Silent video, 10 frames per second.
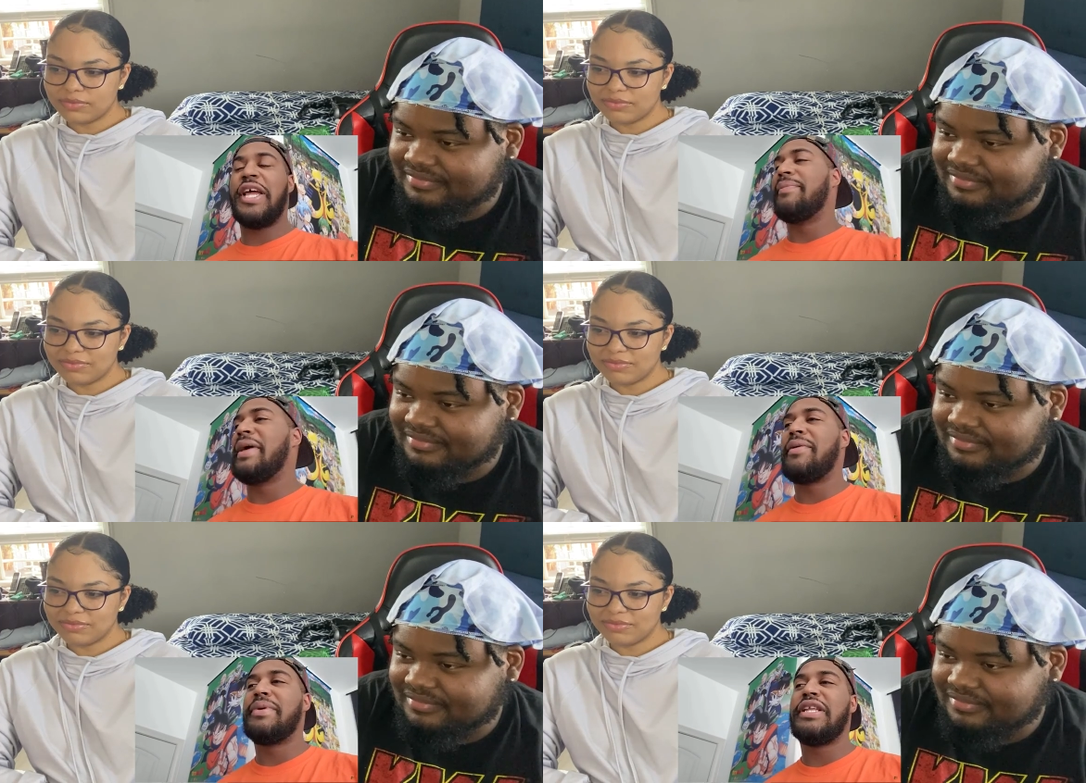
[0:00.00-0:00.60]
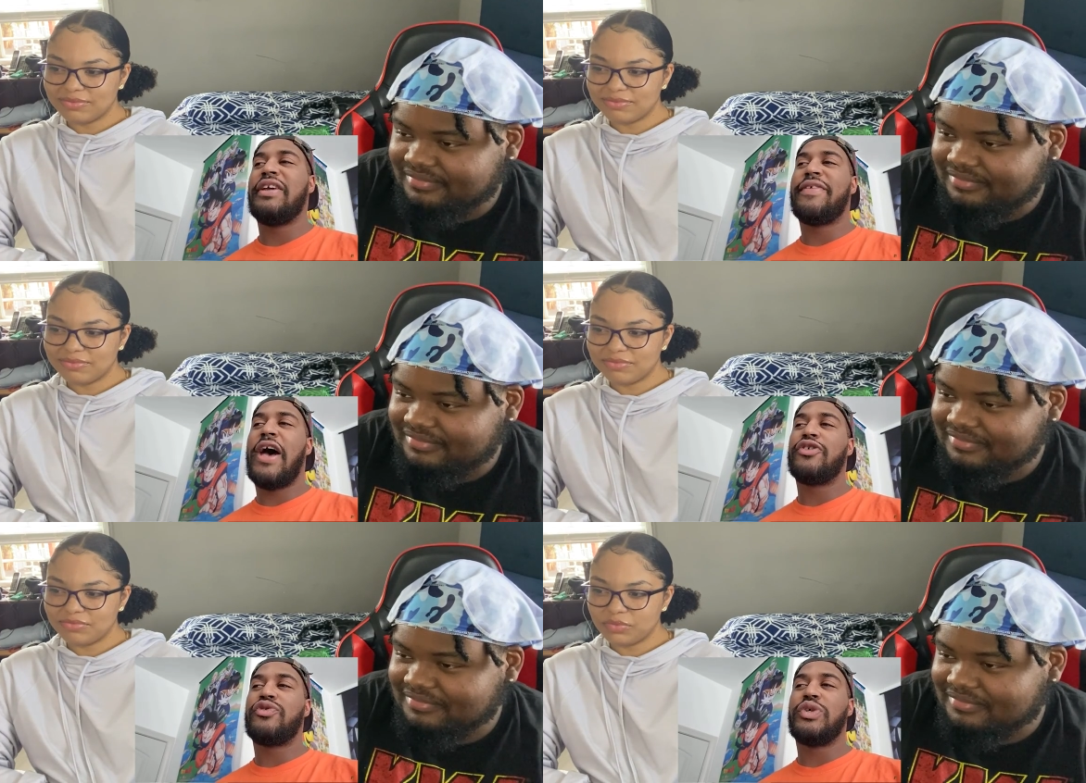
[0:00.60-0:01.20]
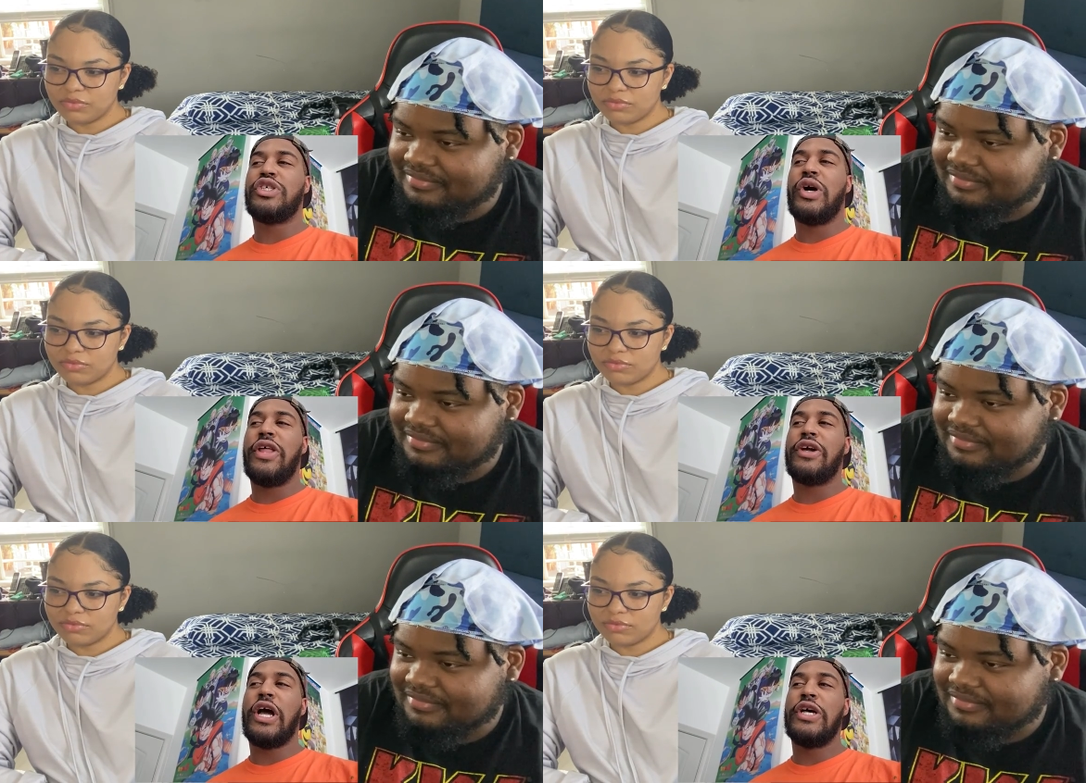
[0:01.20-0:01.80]
Speaker 1: playing make believe house with your
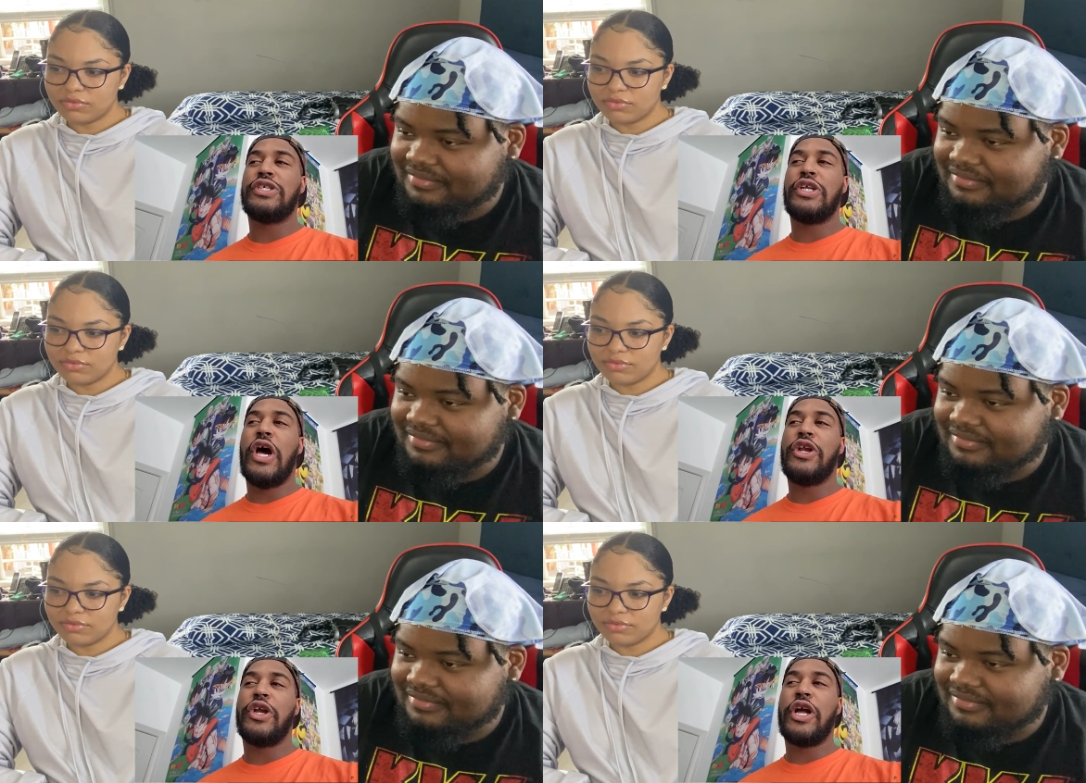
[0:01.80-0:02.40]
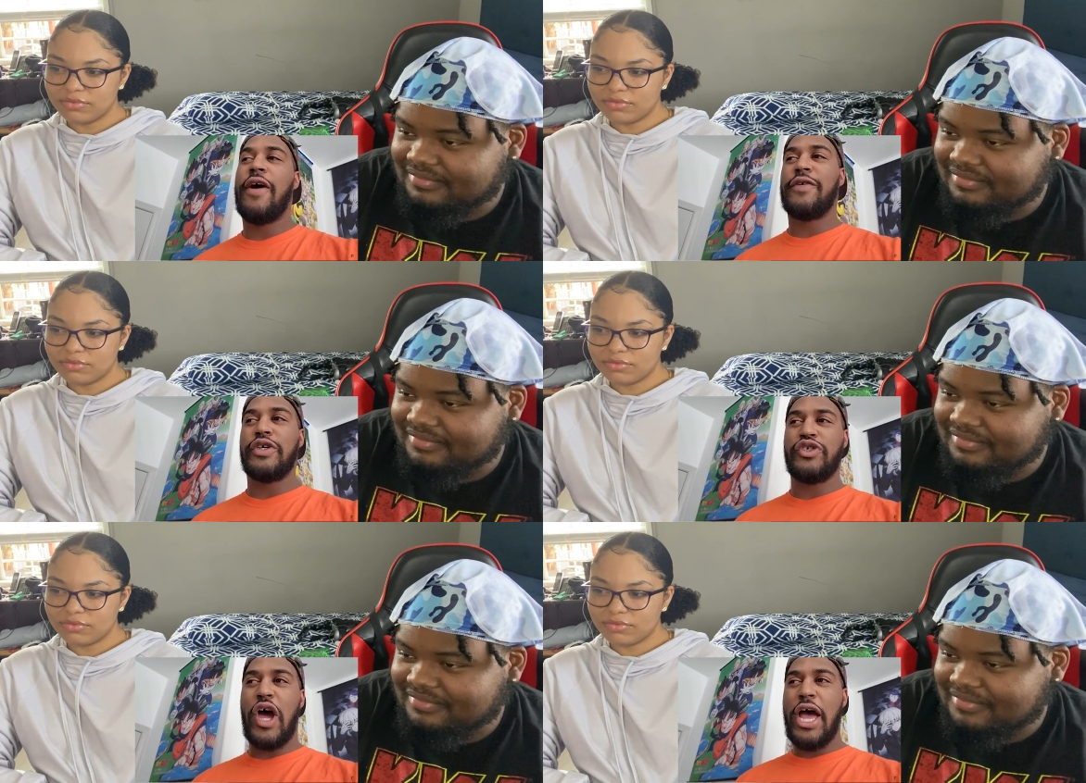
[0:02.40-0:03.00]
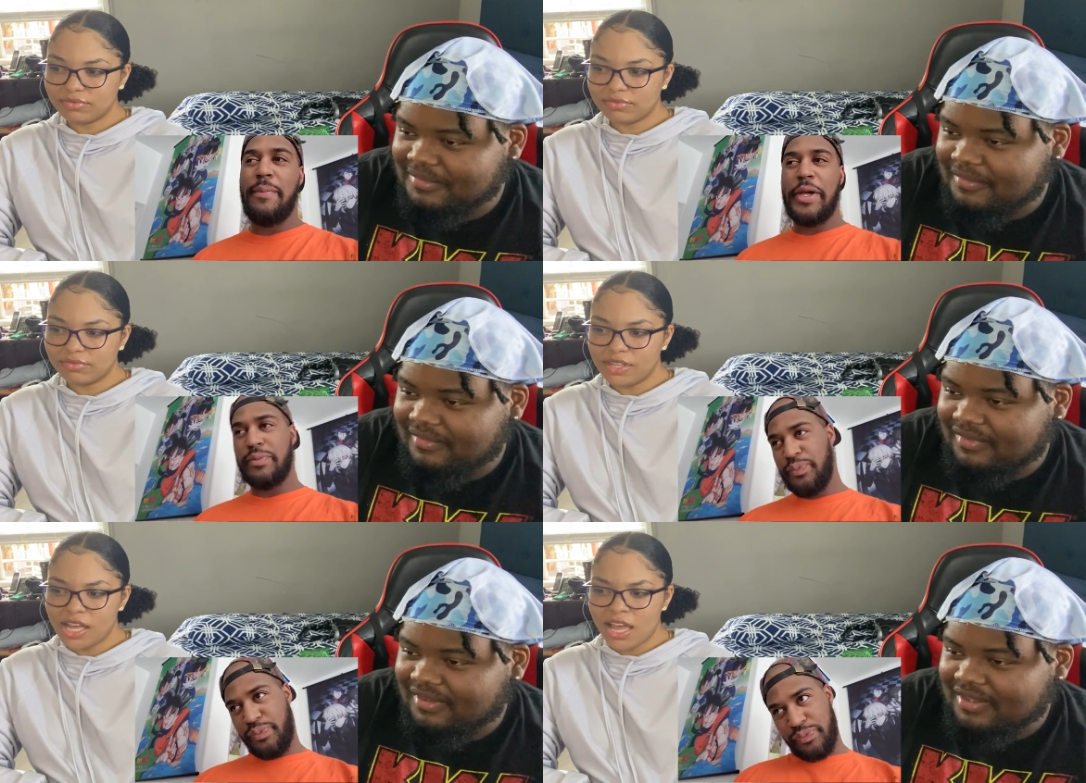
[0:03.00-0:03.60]
other cousin under the cover, dry humping.